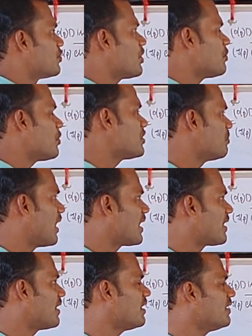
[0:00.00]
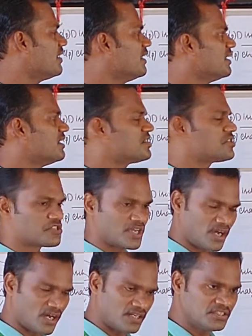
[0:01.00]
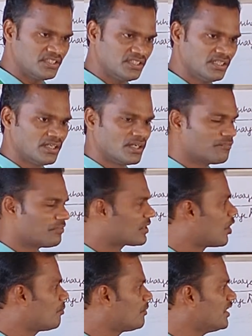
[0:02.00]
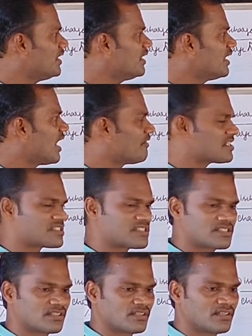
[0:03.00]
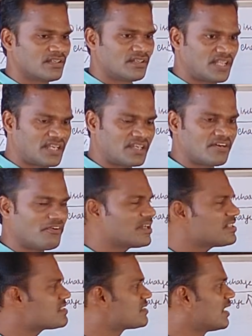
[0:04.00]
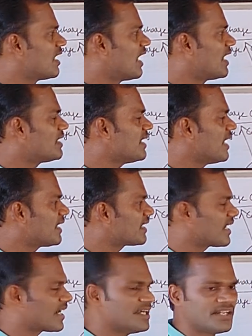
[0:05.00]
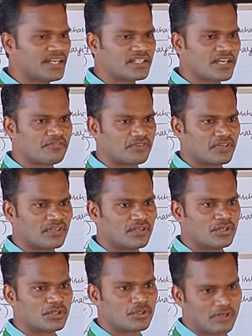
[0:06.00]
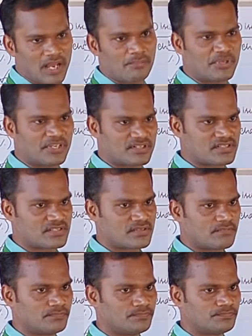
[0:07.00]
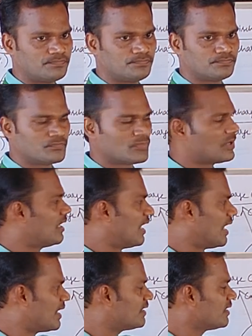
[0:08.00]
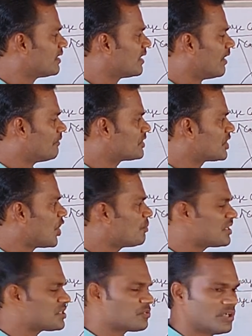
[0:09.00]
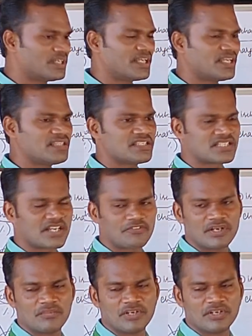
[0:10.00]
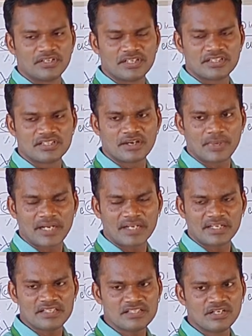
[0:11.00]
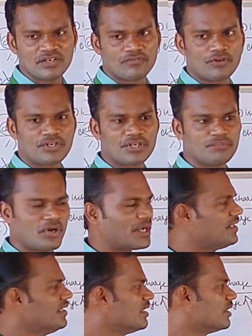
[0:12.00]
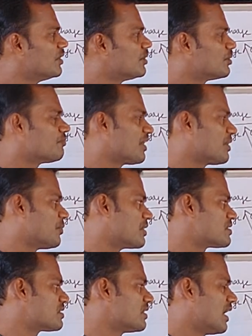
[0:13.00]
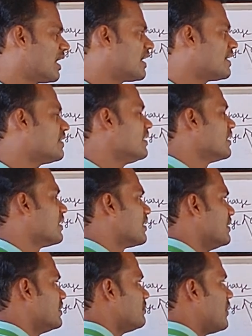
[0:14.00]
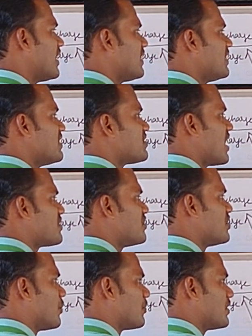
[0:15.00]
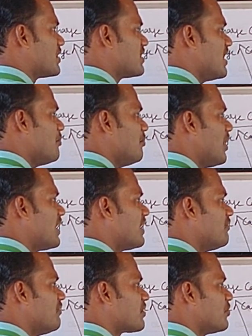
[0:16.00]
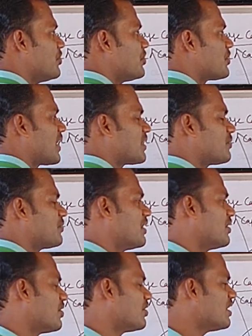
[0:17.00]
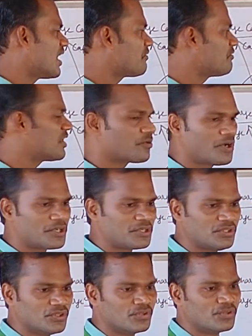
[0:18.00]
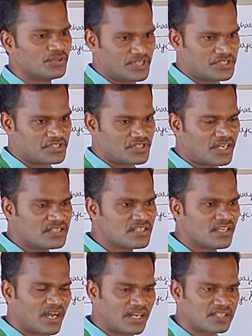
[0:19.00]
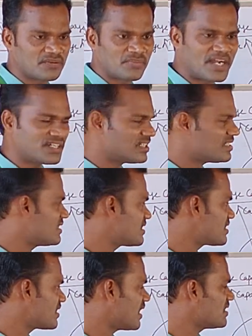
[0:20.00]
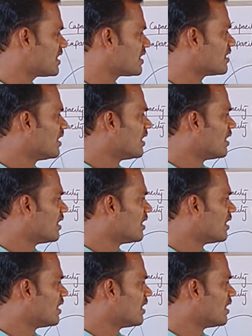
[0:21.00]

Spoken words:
12 volts battery is charged for how many hours? 10 hours, and at a current rate of 12 amperes. And with how much voltage is available? Is the battery is 14.25 volts, and this battery is charged now. The same battery we are going to connect to a load, and we are going to discharge, and the battery is discharging